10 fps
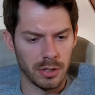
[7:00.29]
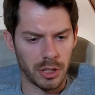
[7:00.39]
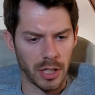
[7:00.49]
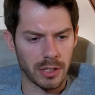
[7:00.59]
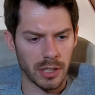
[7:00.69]

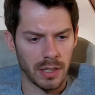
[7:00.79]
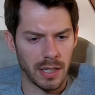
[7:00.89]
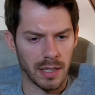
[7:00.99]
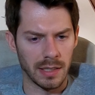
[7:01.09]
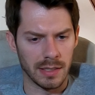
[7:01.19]
change
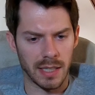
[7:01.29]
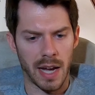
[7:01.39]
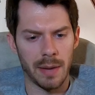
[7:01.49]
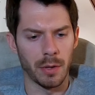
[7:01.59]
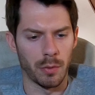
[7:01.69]
anything at this
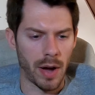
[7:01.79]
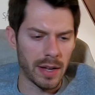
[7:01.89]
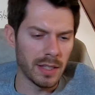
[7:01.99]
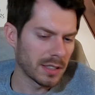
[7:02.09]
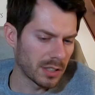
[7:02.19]
time. The
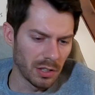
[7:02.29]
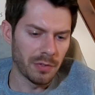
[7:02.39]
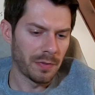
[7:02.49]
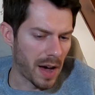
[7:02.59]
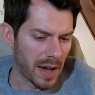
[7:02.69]
ride is still
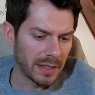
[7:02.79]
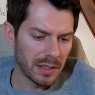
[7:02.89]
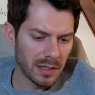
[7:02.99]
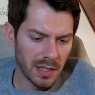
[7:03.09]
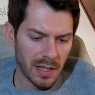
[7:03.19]

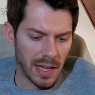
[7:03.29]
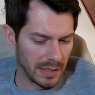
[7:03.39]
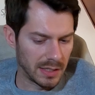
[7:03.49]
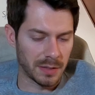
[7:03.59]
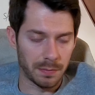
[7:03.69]
fine.
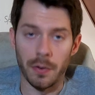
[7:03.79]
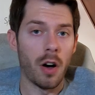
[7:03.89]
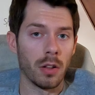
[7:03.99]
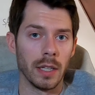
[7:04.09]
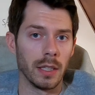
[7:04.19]
It's
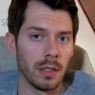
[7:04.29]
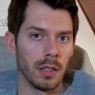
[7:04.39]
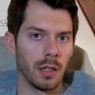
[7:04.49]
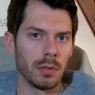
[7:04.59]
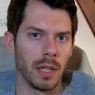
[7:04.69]
falling, you
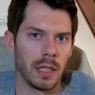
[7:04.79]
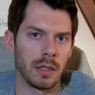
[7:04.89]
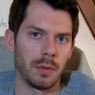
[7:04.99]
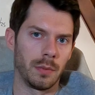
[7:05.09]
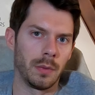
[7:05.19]
know, like
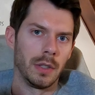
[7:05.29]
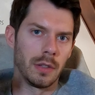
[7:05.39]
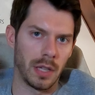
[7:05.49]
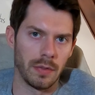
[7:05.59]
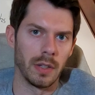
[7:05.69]
when you
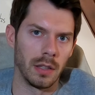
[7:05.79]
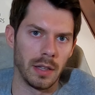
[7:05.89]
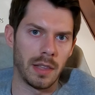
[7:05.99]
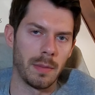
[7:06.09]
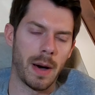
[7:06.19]
think of a
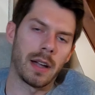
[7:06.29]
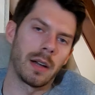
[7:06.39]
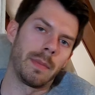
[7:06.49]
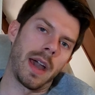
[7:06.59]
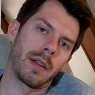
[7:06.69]

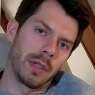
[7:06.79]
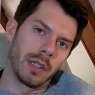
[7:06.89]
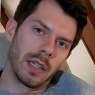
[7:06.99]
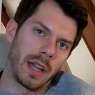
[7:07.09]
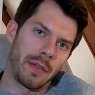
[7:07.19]
lithium-ion battery,
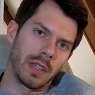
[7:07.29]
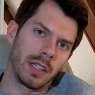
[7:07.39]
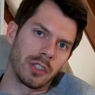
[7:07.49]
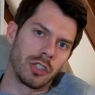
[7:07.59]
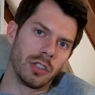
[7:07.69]
like everything
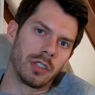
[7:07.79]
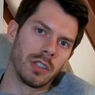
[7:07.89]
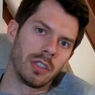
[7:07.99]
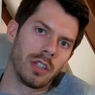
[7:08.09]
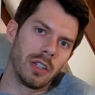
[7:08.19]
is good,
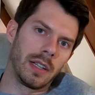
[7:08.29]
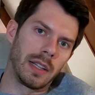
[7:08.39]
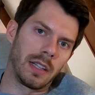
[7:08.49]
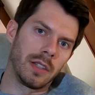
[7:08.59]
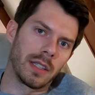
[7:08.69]
and
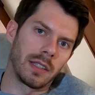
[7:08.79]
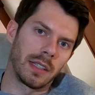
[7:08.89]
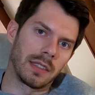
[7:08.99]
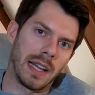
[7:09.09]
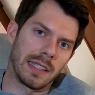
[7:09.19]
then you get to like
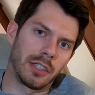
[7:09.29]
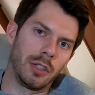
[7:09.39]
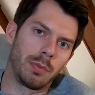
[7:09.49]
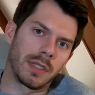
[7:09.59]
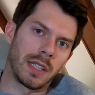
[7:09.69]
the last
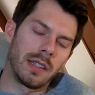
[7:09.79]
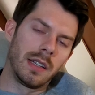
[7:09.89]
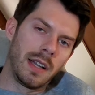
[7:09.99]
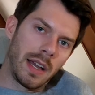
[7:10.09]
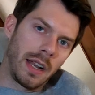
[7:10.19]
2%
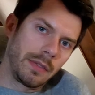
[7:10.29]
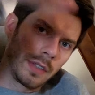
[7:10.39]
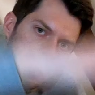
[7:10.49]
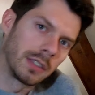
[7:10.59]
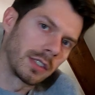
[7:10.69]
and
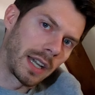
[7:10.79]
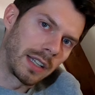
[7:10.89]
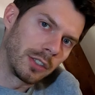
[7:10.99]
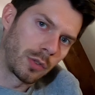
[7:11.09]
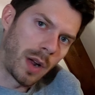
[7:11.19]
everything just kind
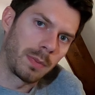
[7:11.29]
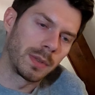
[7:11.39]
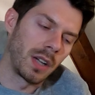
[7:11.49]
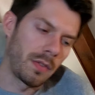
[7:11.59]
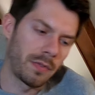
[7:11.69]
of drops
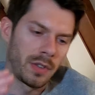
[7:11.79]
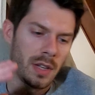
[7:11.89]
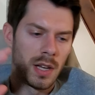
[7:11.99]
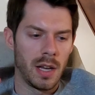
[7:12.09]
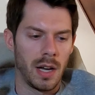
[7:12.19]
off.
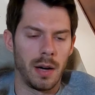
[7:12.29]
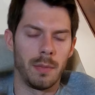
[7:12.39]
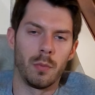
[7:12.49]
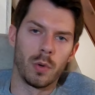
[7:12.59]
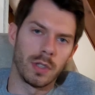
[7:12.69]

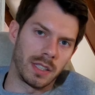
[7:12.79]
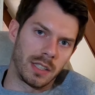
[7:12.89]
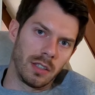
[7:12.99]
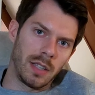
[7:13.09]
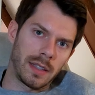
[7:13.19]
We're
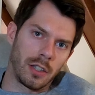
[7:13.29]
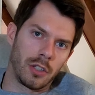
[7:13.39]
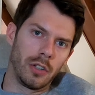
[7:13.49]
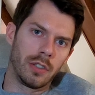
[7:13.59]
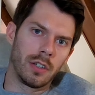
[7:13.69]
still at the
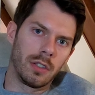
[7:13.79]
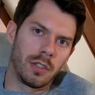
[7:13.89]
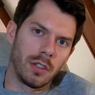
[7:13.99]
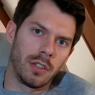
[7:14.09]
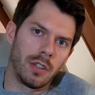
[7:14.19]

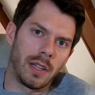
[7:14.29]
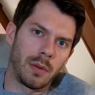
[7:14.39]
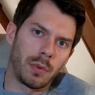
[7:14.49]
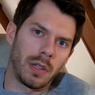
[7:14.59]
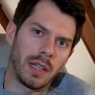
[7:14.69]
good,
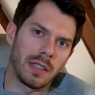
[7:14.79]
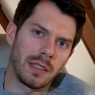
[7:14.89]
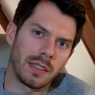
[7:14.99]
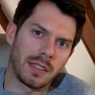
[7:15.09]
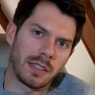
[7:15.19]
and we're like
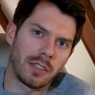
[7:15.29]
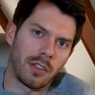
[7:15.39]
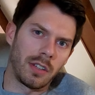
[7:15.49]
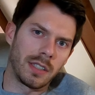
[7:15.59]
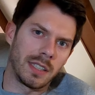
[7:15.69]

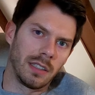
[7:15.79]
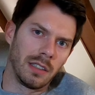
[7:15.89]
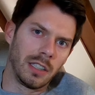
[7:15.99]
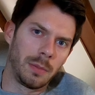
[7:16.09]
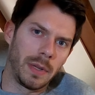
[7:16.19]
starting to see a
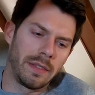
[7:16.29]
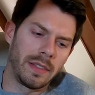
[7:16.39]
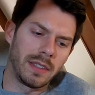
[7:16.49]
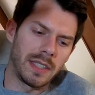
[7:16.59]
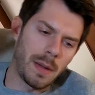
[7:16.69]
little bit of
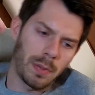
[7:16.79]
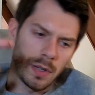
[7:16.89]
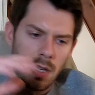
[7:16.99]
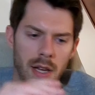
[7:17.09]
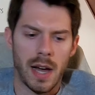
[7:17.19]
the tip.
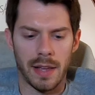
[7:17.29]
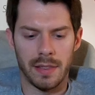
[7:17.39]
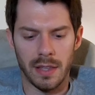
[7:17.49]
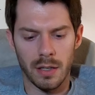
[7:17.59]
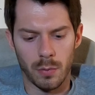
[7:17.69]
I
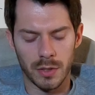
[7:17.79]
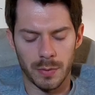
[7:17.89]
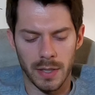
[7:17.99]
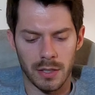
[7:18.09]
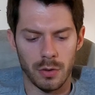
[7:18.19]
think once
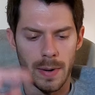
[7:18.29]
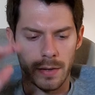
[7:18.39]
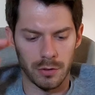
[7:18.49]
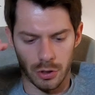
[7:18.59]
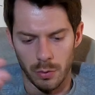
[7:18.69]
we get to
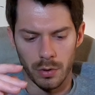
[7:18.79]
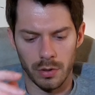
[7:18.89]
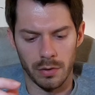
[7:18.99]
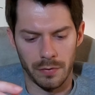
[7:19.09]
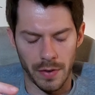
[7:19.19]
about
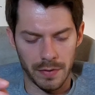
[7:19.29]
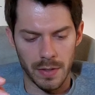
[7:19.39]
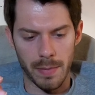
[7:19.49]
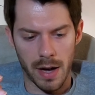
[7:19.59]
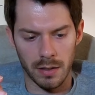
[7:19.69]
250
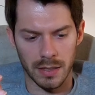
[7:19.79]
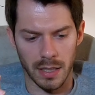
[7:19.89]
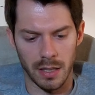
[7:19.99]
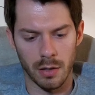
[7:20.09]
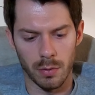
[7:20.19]
miles, I
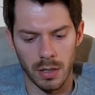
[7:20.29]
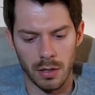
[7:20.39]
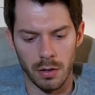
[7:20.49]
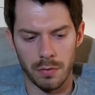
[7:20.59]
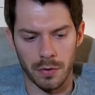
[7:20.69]
think we're going to
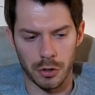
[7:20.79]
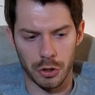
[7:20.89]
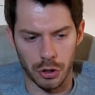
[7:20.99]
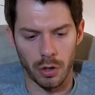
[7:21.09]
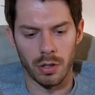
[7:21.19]
know for
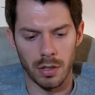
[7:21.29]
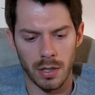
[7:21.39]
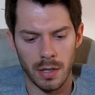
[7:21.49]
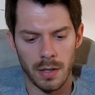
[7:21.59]
sure